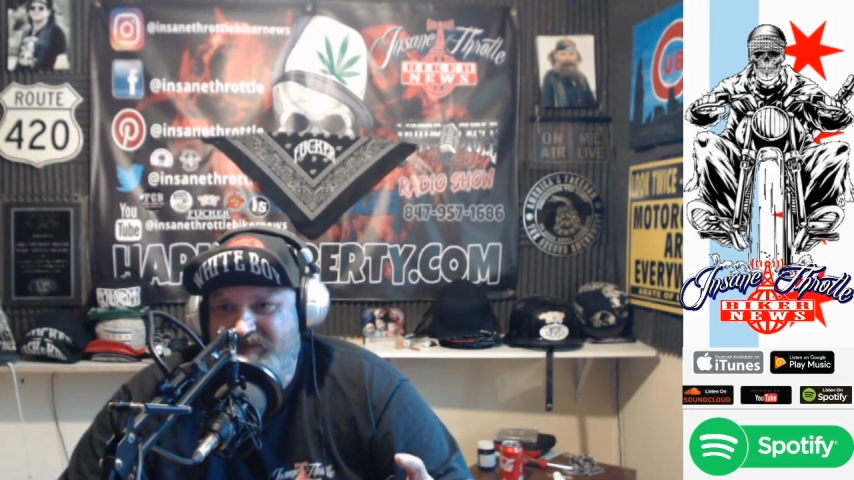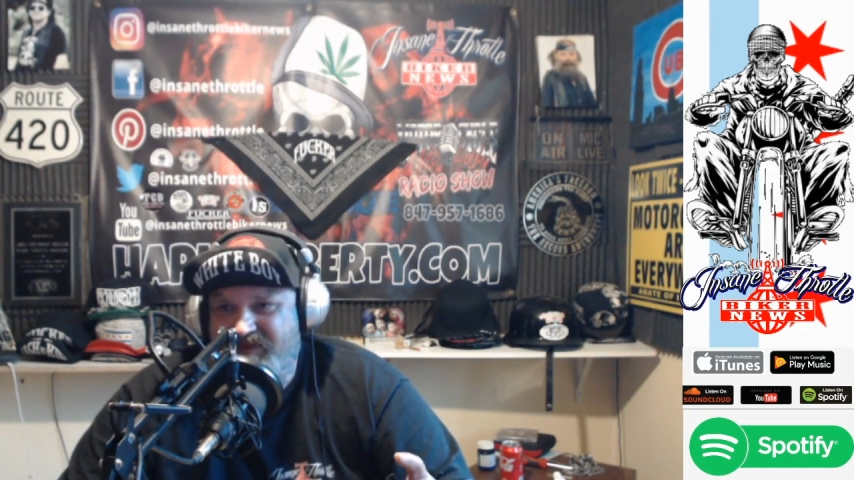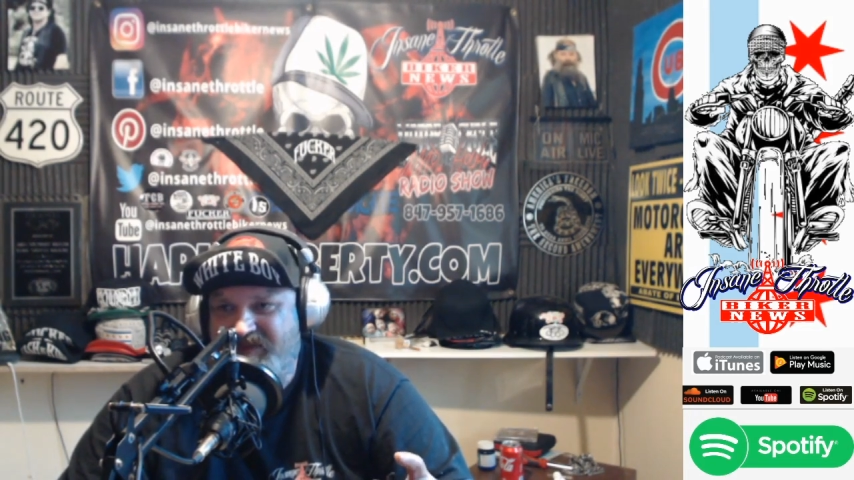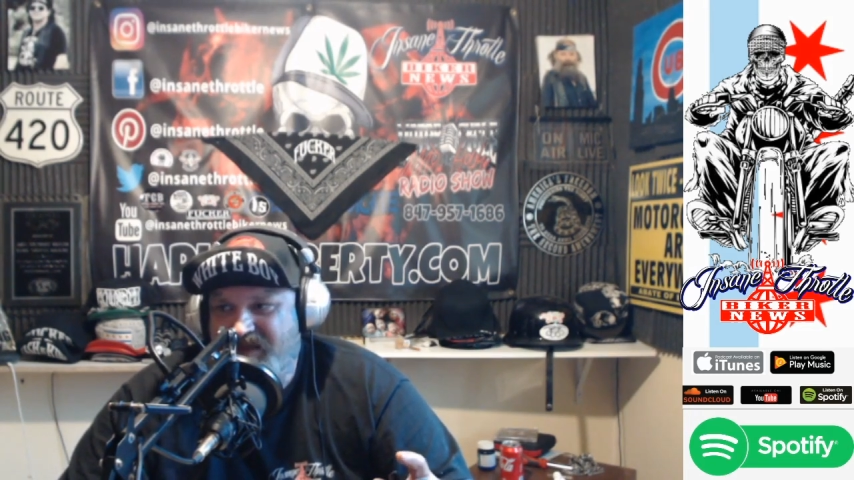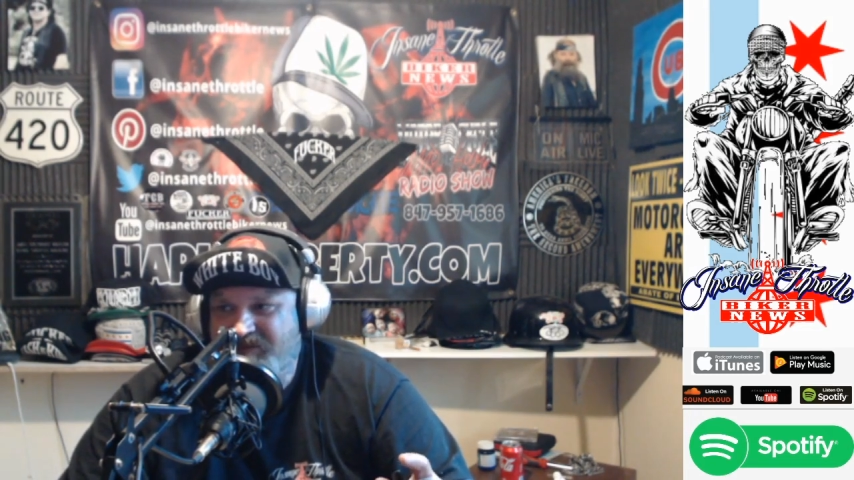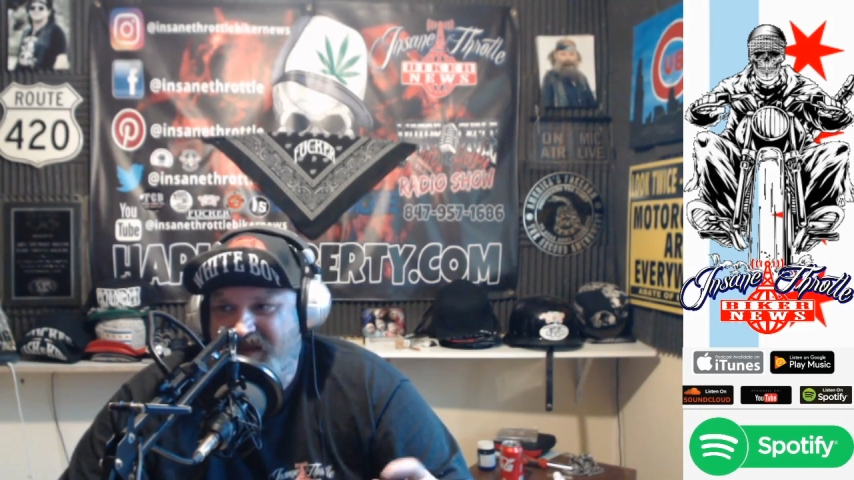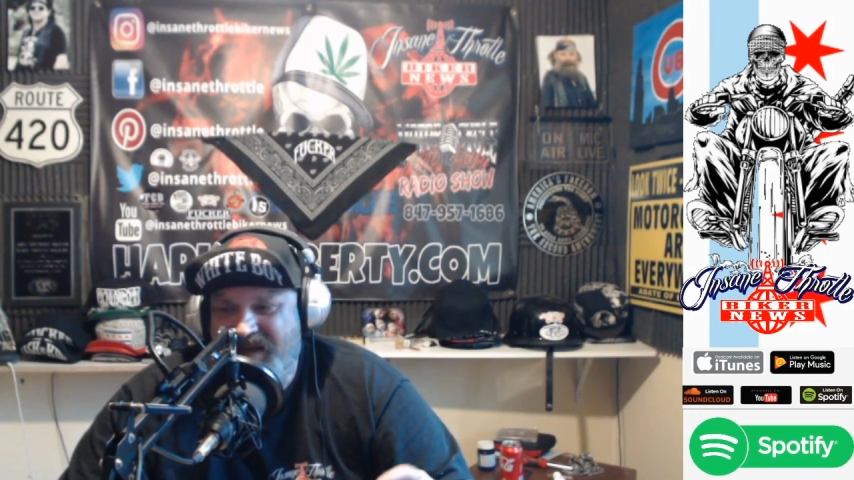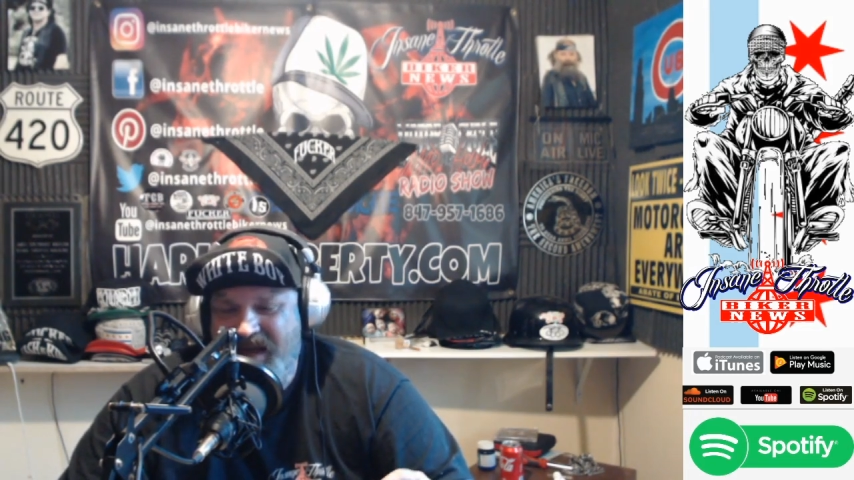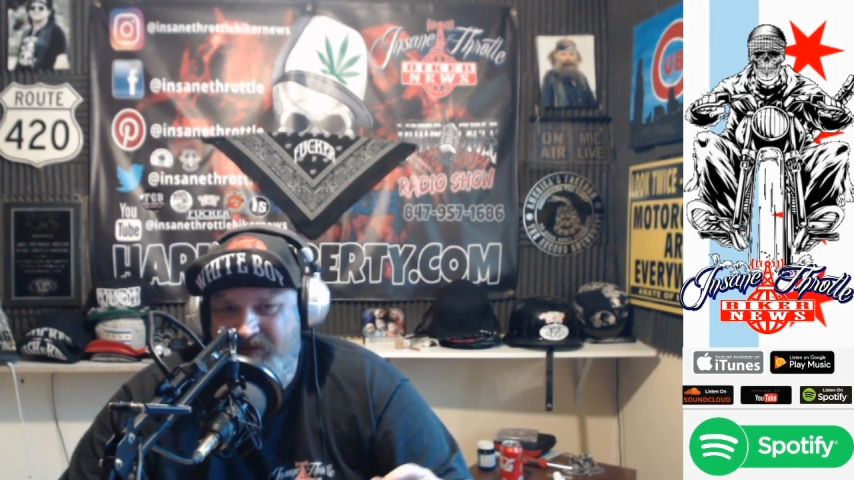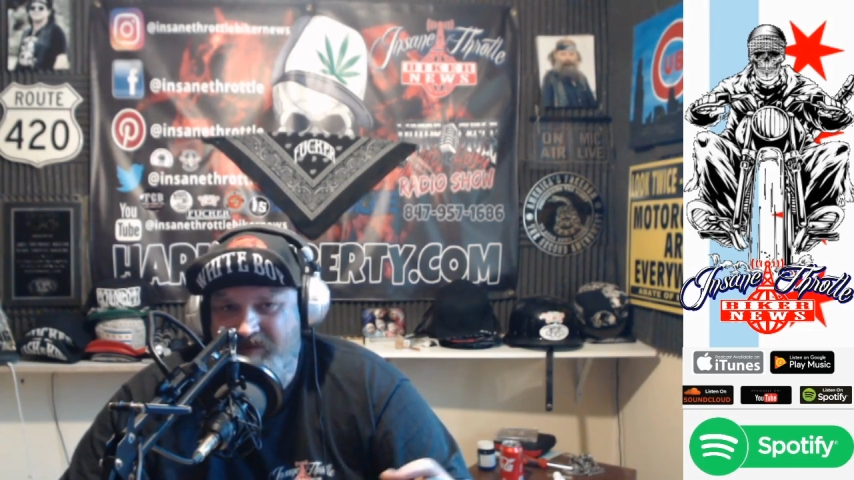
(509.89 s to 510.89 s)
seems
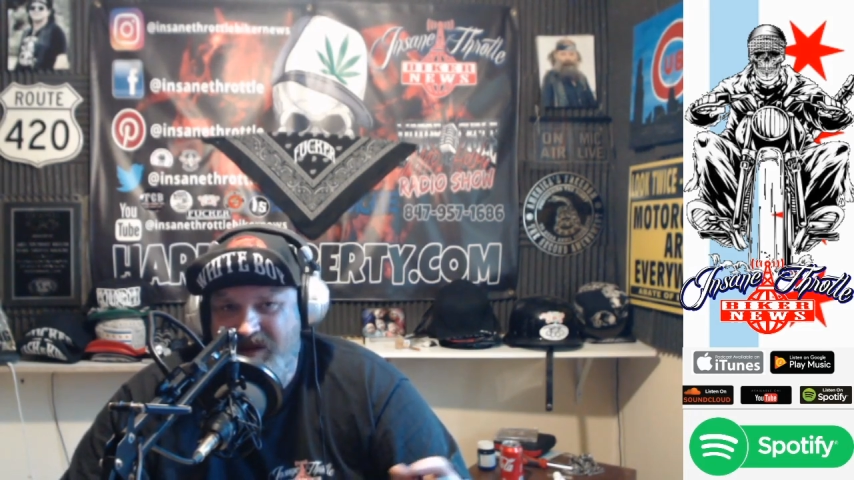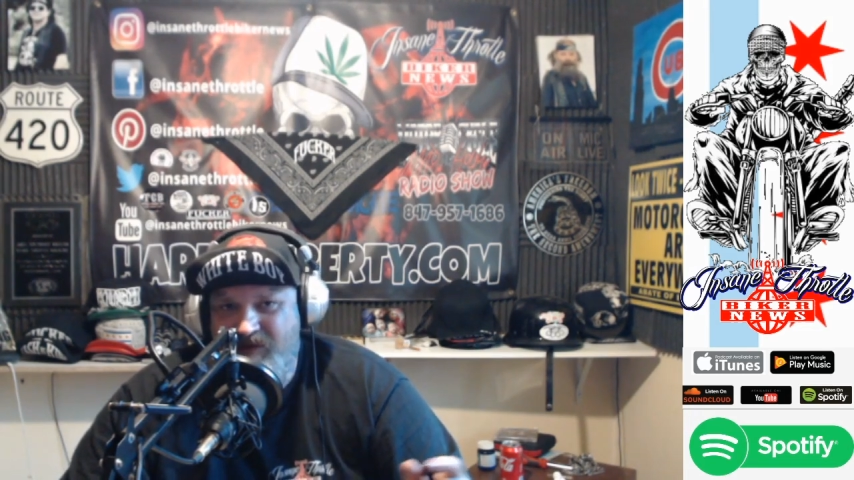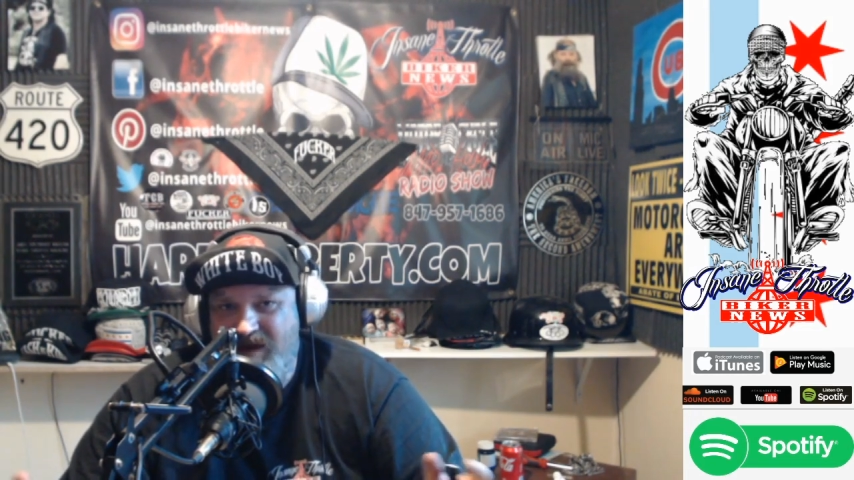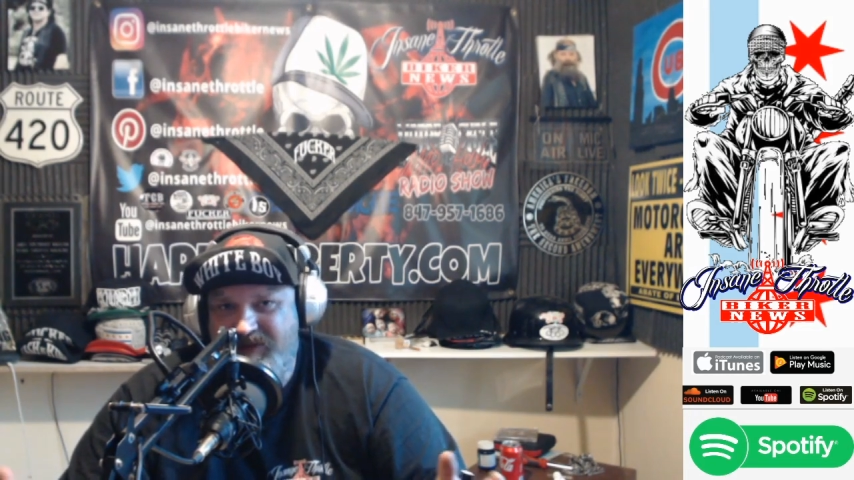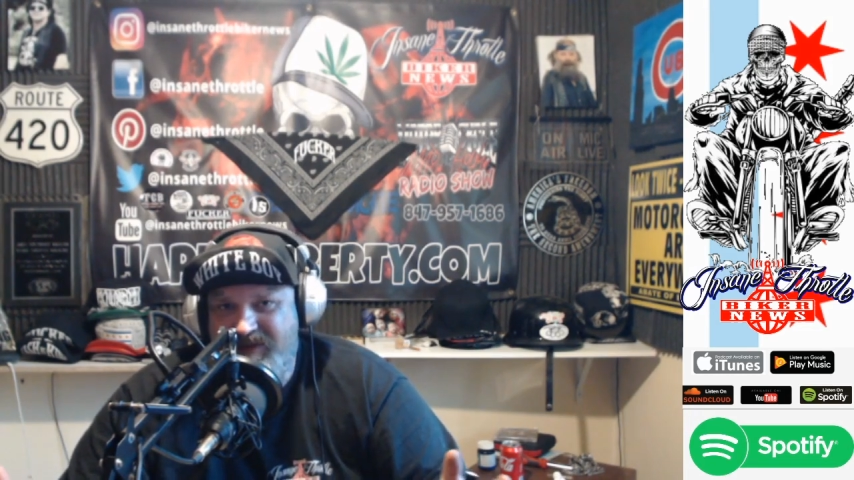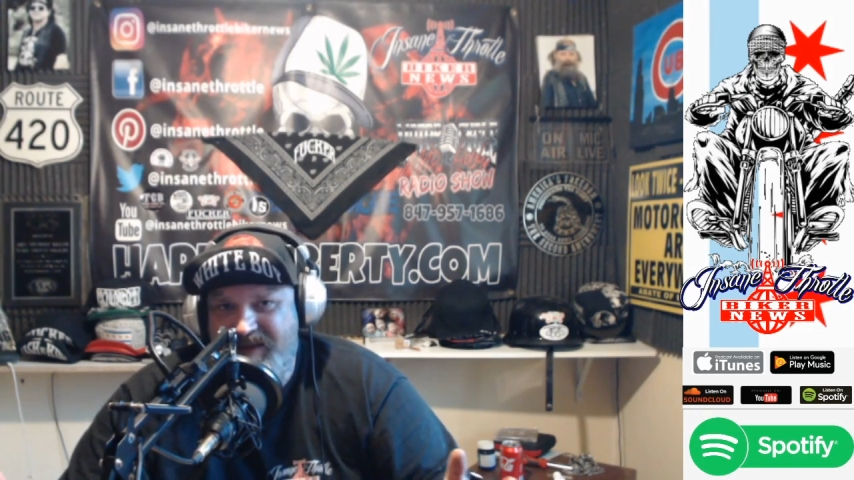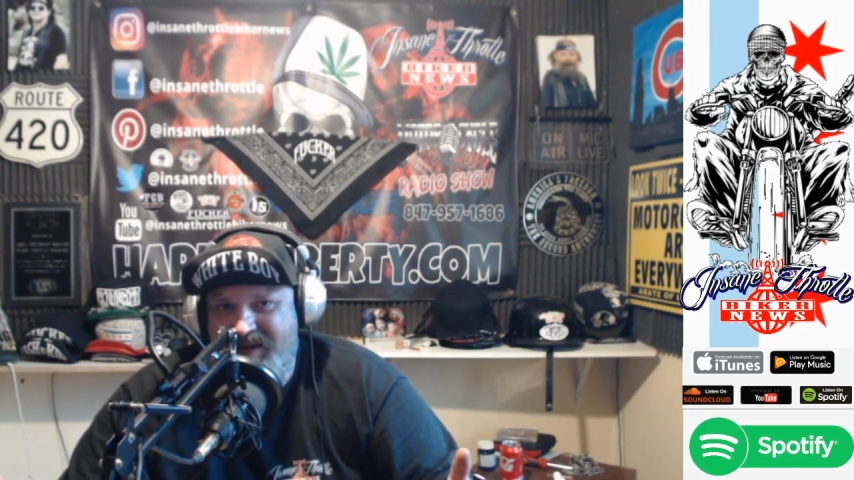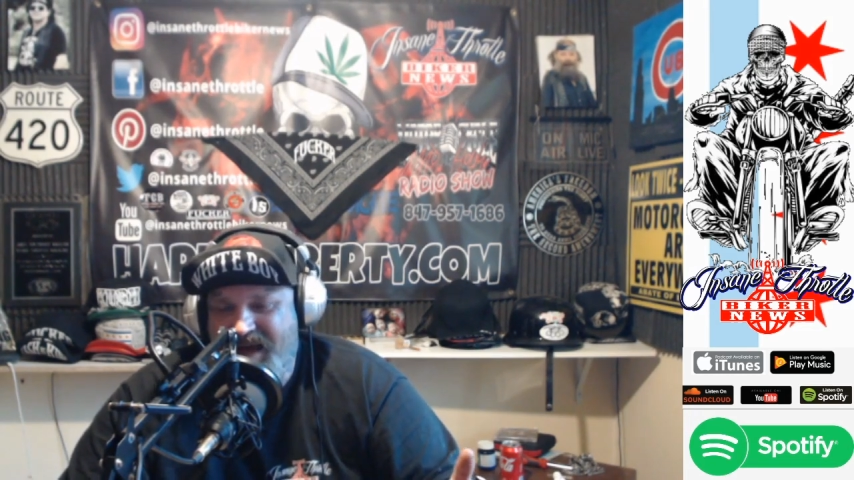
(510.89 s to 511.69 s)
like everybody wants to get